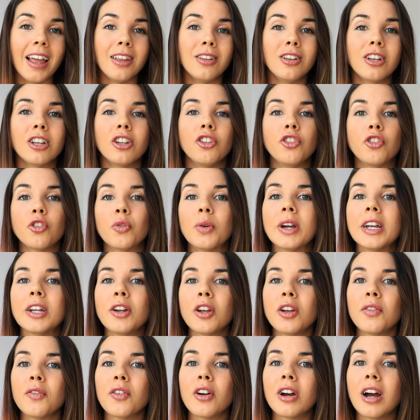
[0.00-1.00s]
and you can
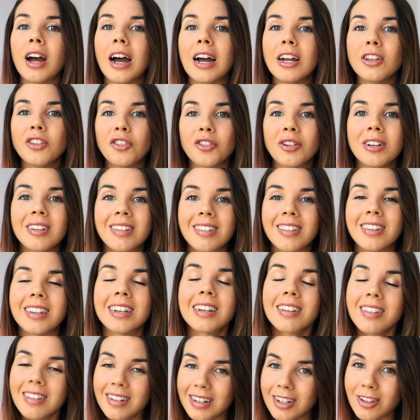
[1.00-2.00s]
join over
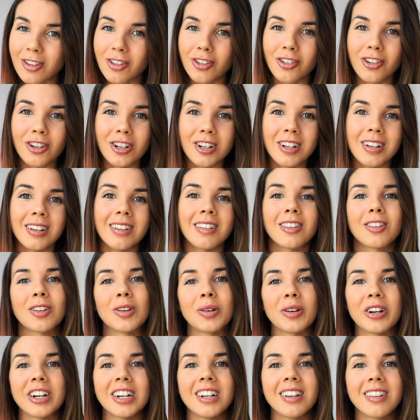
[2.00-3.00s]
160 students
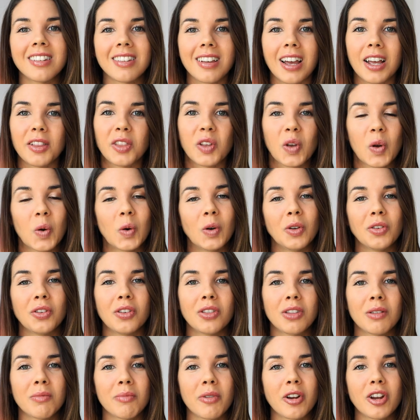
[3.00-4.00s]
who are inside the course
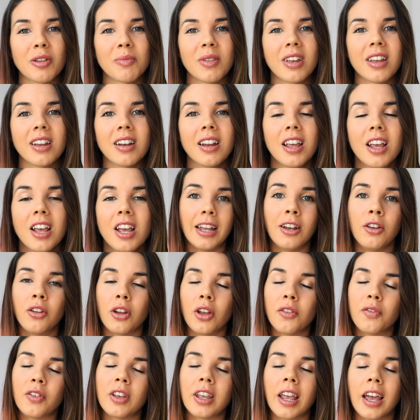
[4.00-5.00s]
at the moment. And
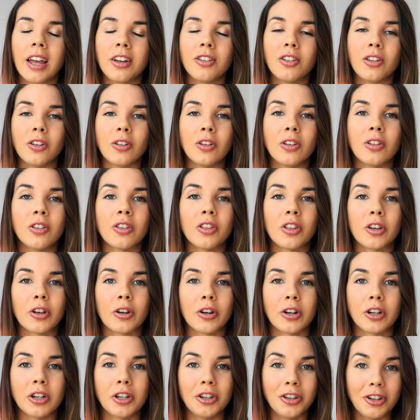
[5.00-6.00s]
don't forget to use the
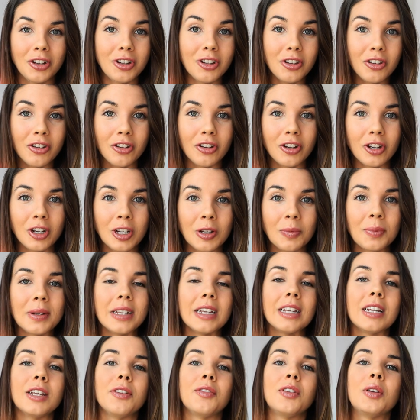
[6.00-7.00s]
code
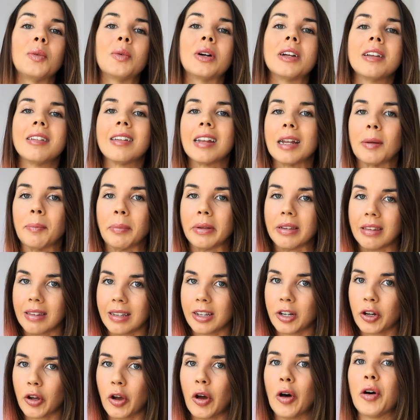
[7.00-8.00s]
YouTube if you want
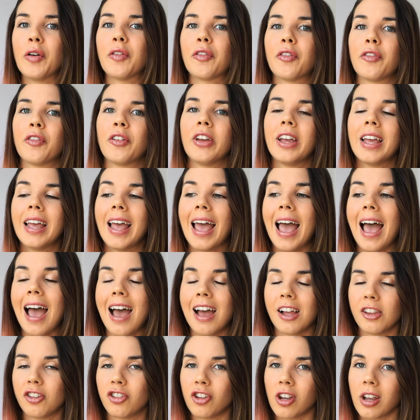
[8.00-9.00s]
10% off
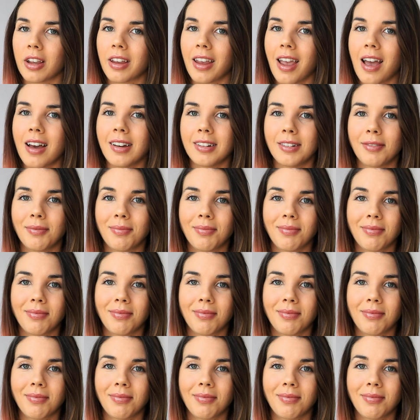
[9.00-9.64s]
at checkout.